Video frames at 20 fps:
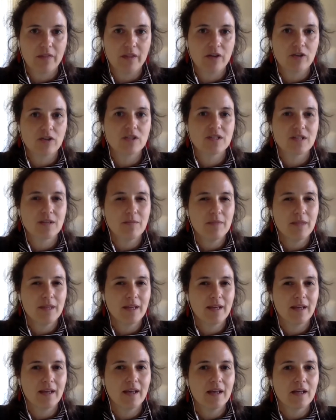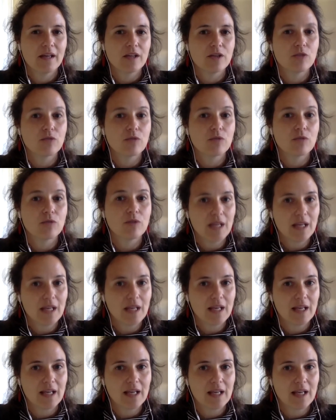There is something
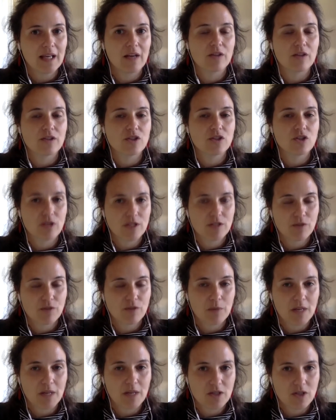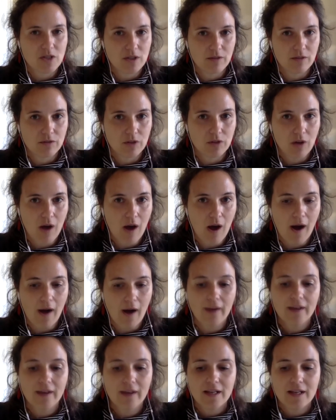unique in the transformation of
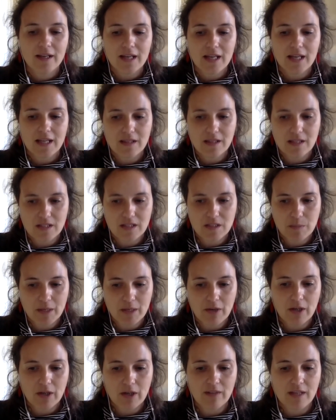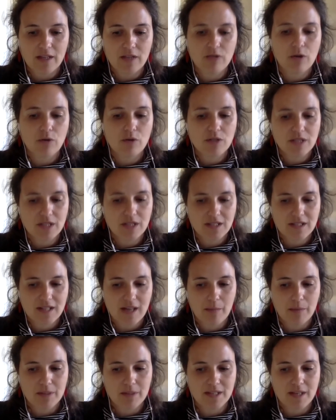law in this period that you don't see as
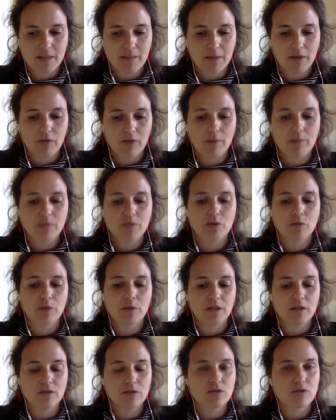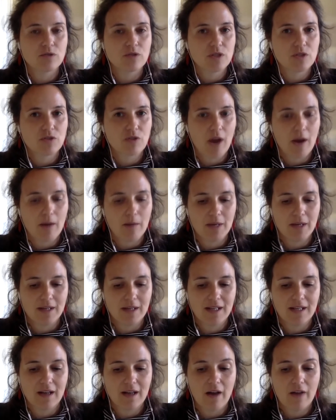epistemic rupture, but you do describe it
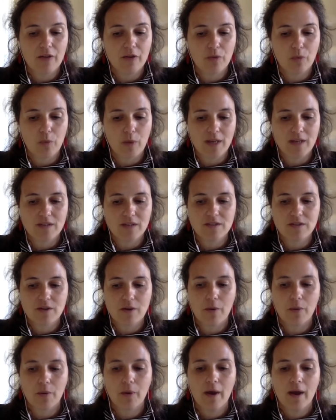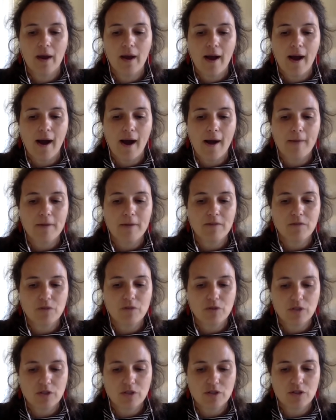in other ways. So if you
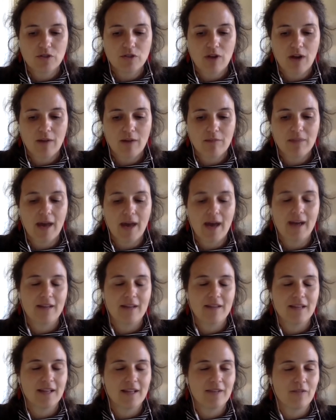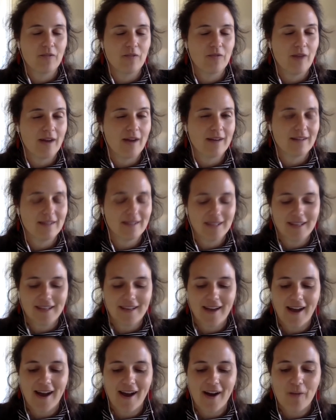could describe that. And then finally,
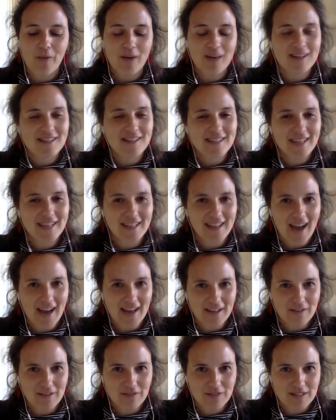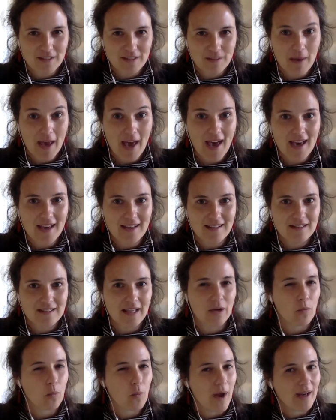when does late Hanafism end?
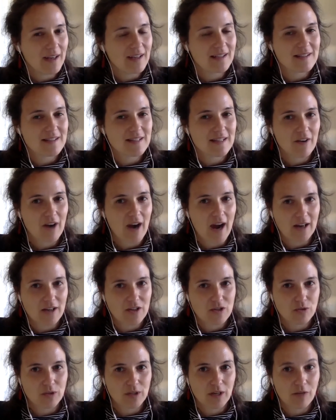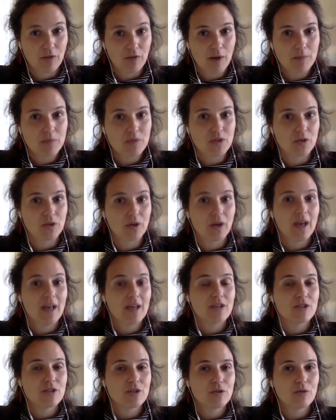Like, when is there actually a rupture?
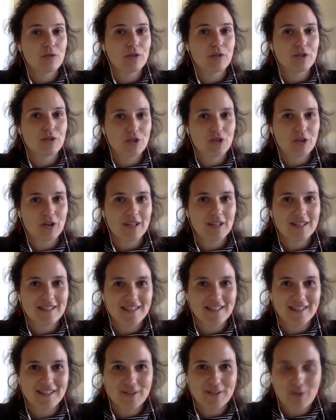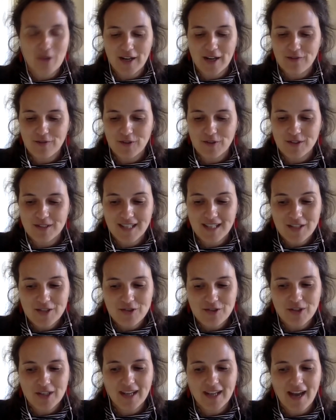Do the jurists in the 21st
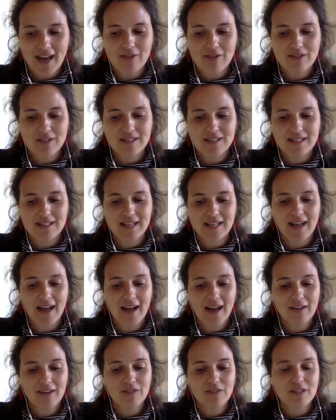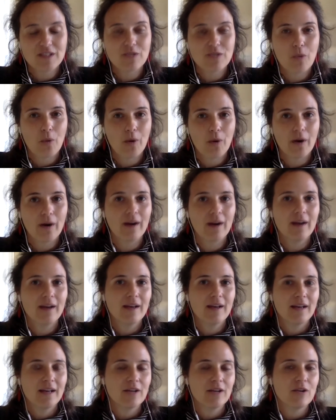century count as late Hanafis, or
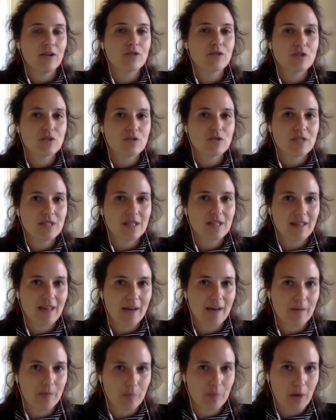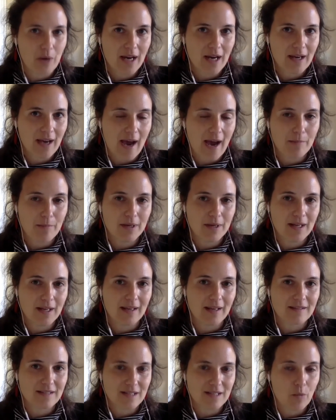do you see that break
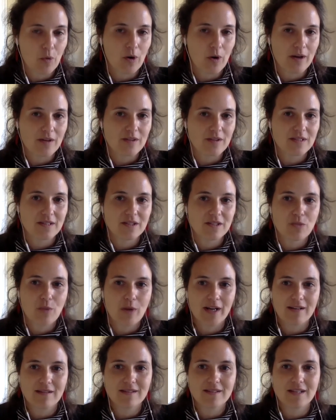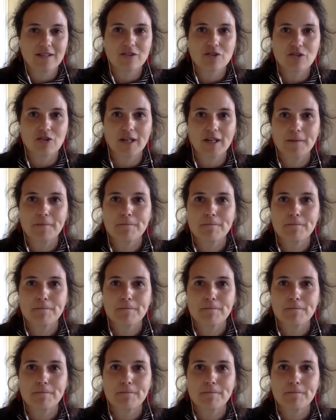happening somewhere else in the 20th century?